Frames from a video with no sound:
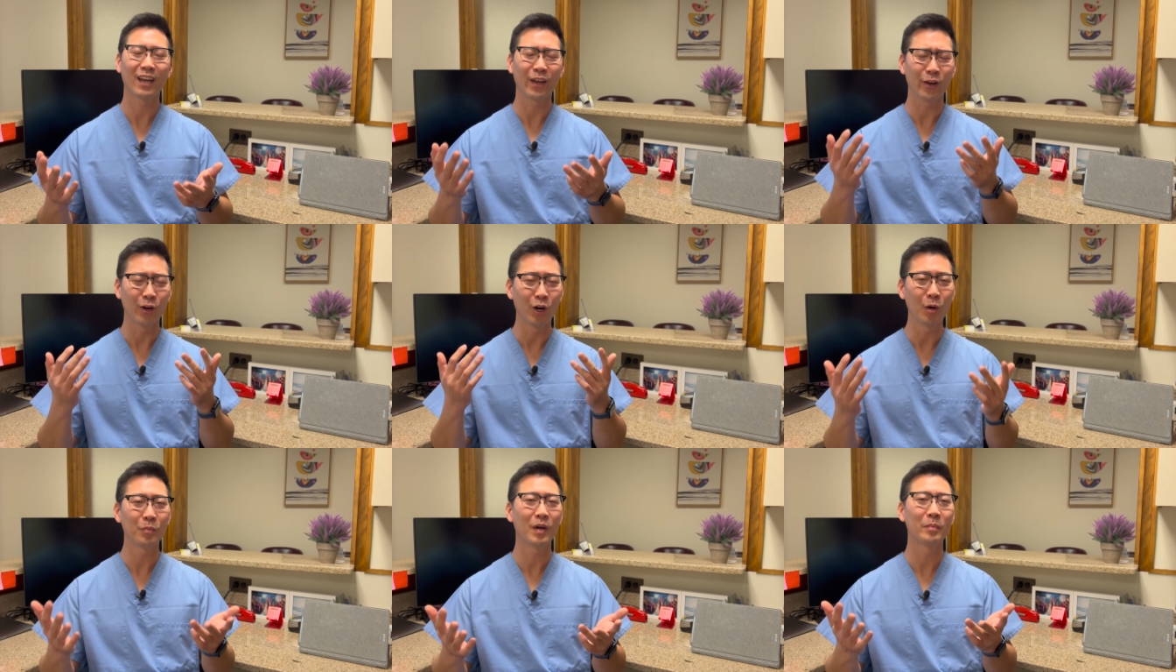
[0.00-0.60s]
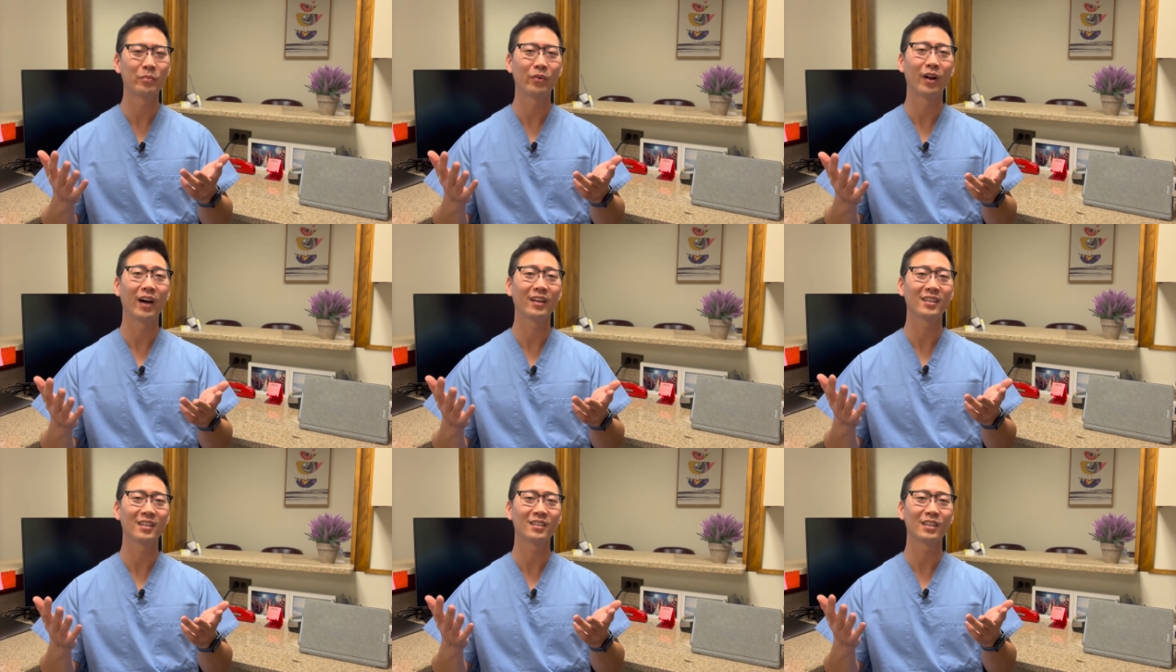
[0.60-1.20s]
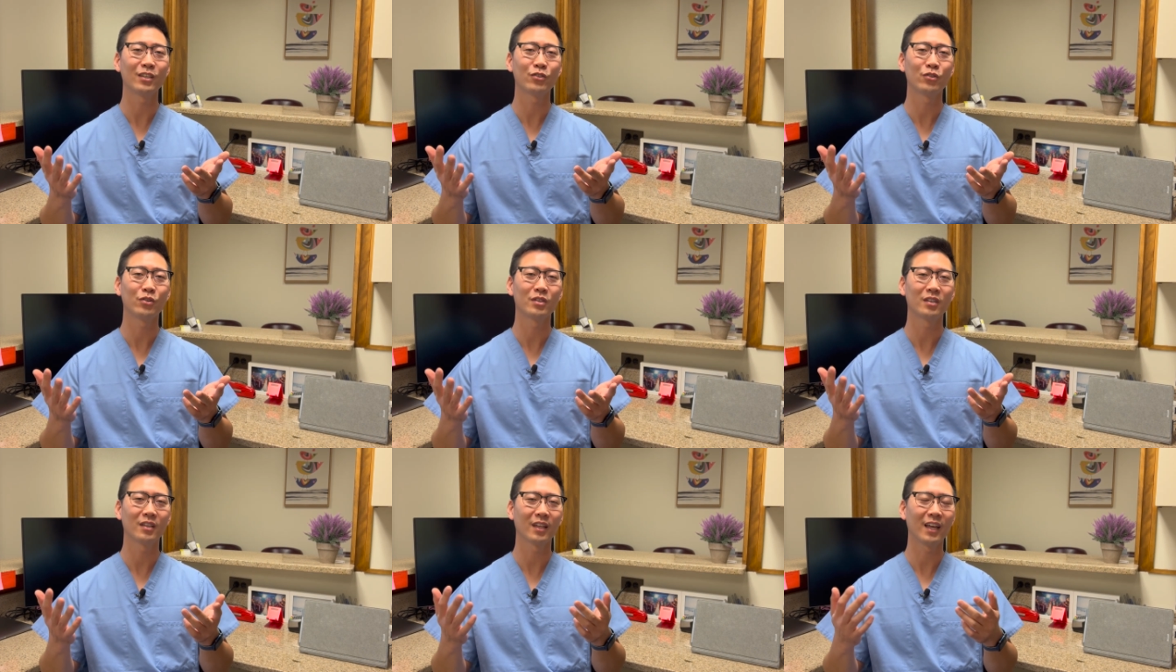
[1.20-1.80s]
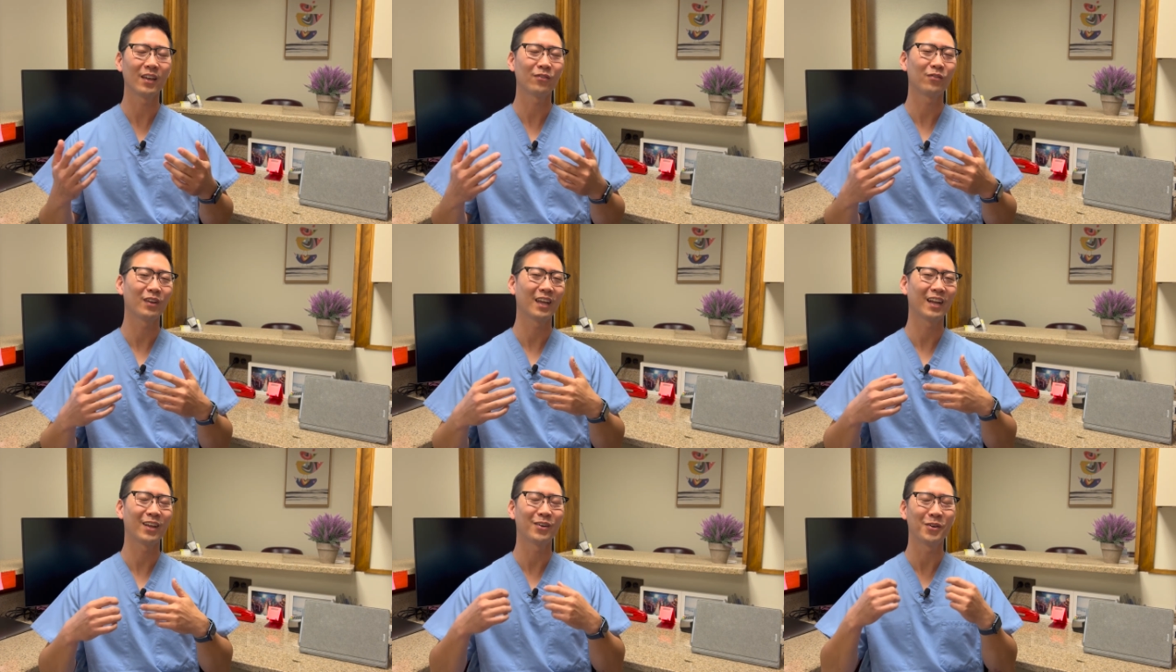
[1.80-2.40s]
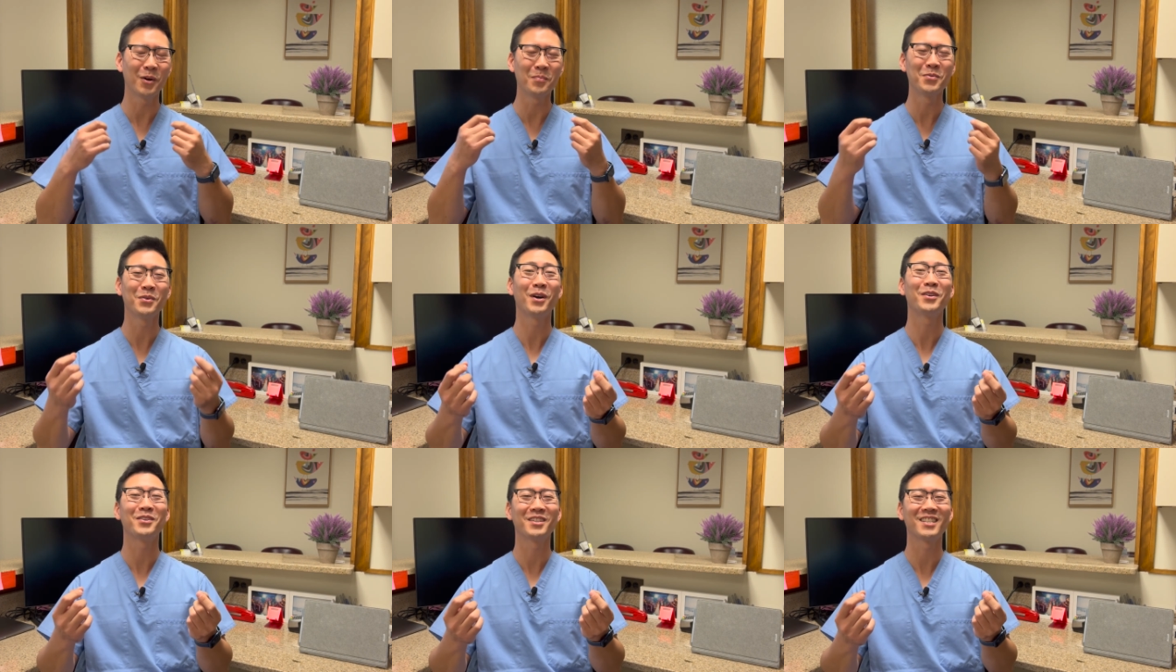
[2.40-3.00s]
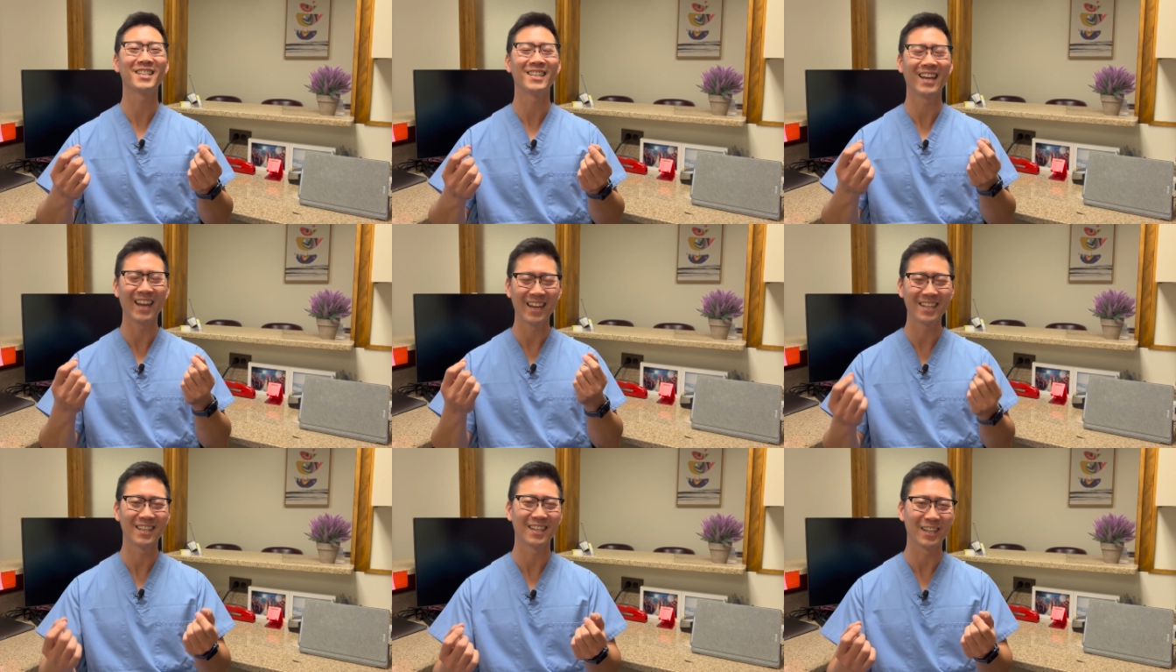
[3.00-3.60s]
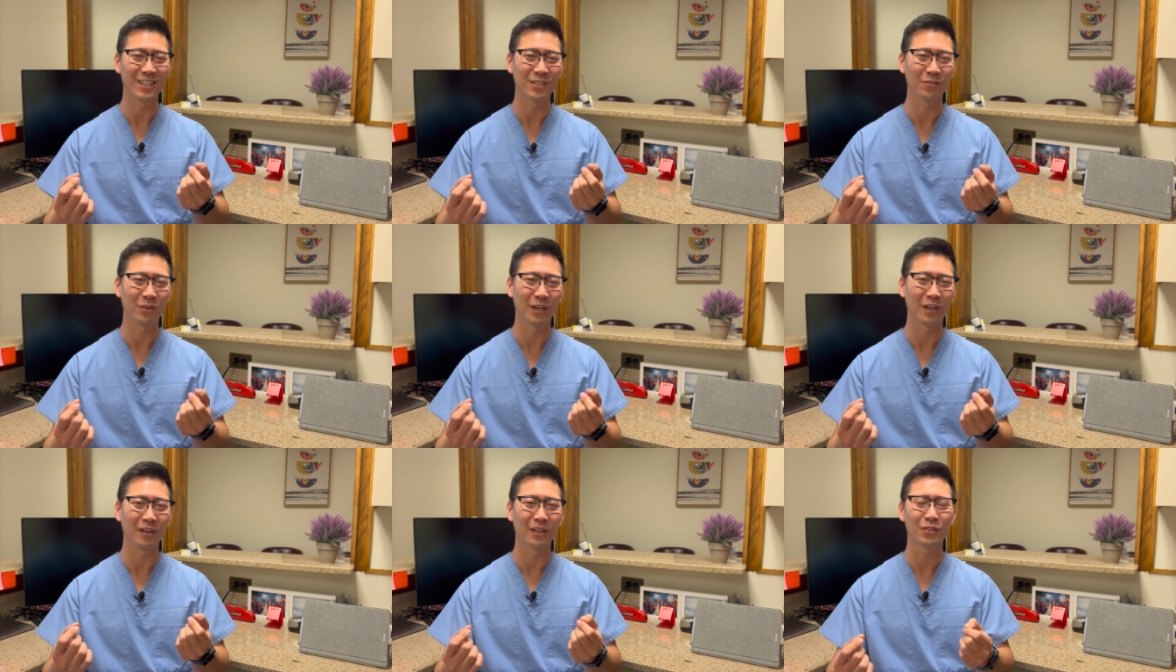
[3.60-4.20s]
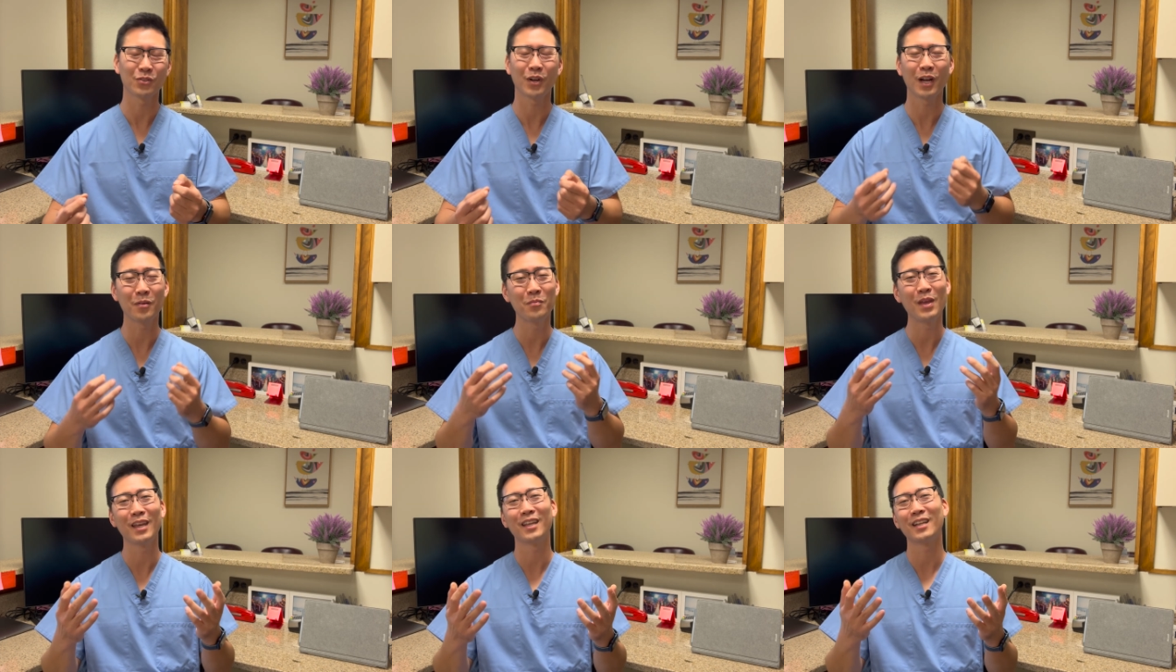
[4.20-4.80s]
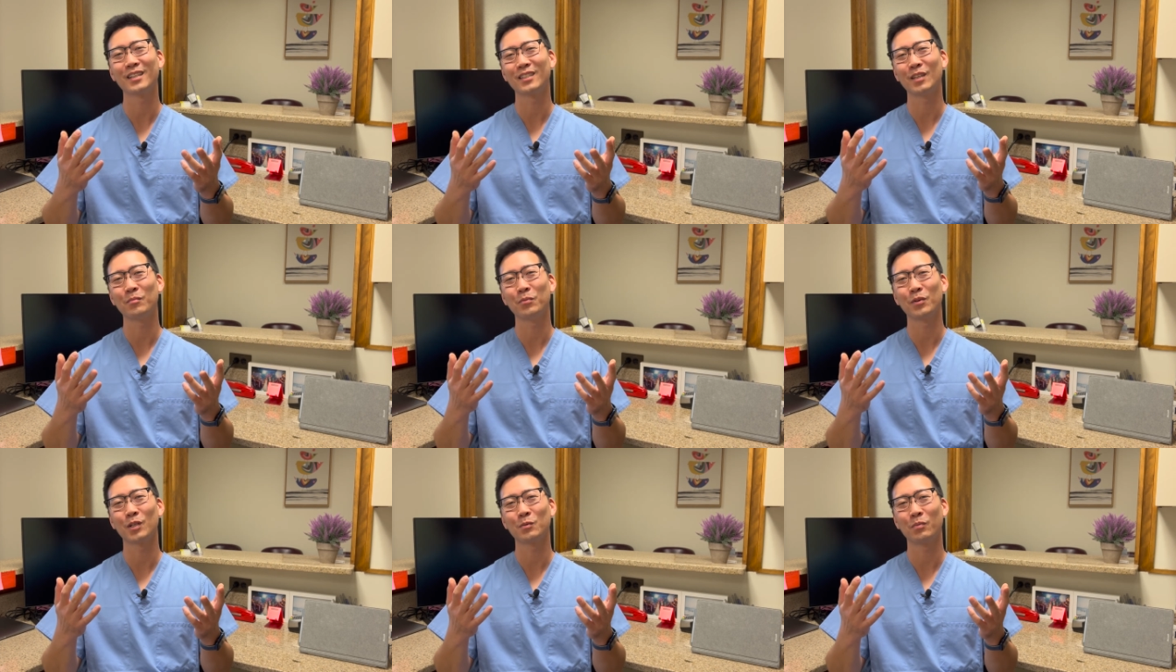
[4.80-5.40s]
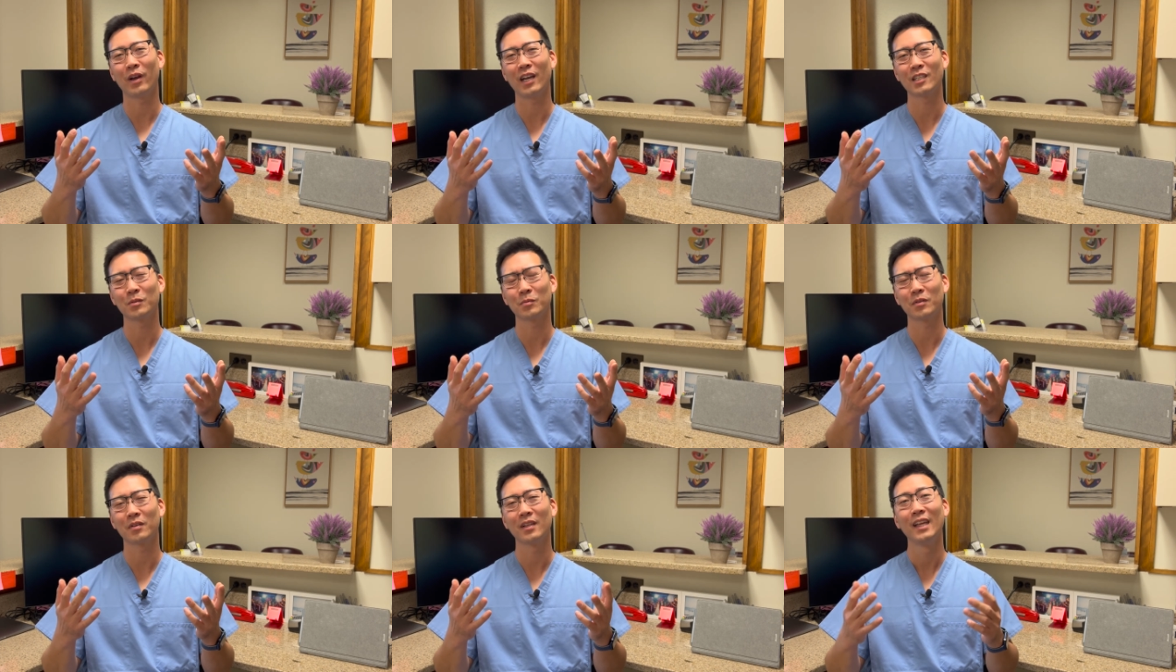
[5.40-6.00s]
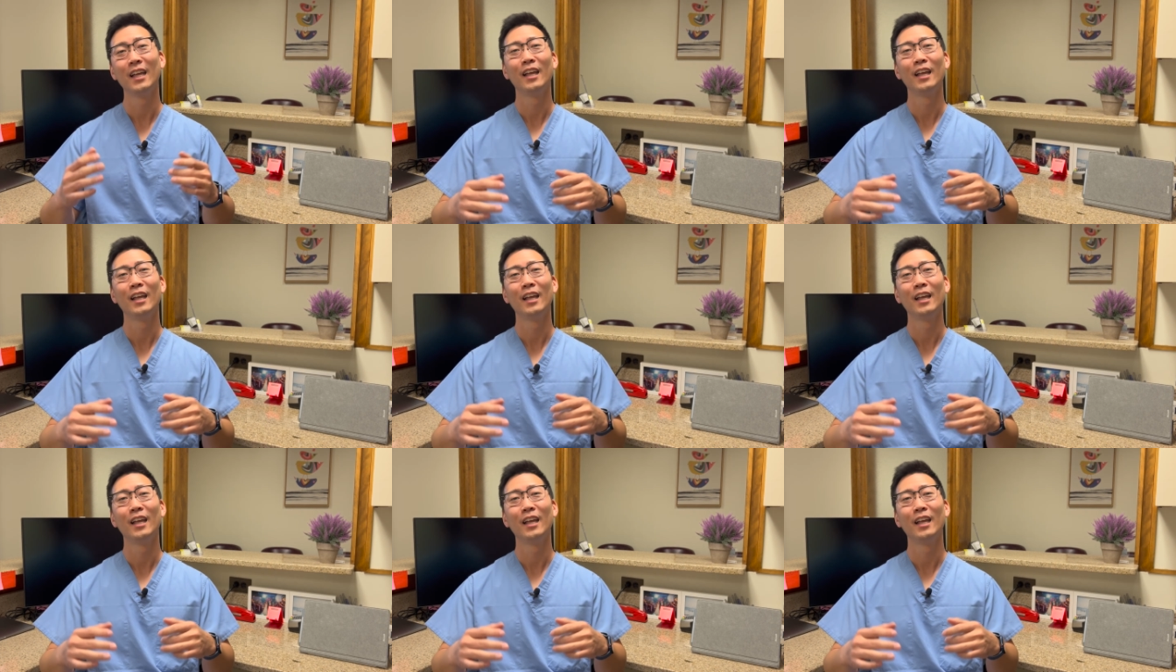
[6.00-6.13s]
I hope I brought this issue to life and I hope you understand it as well. I try to make it as simple as possible,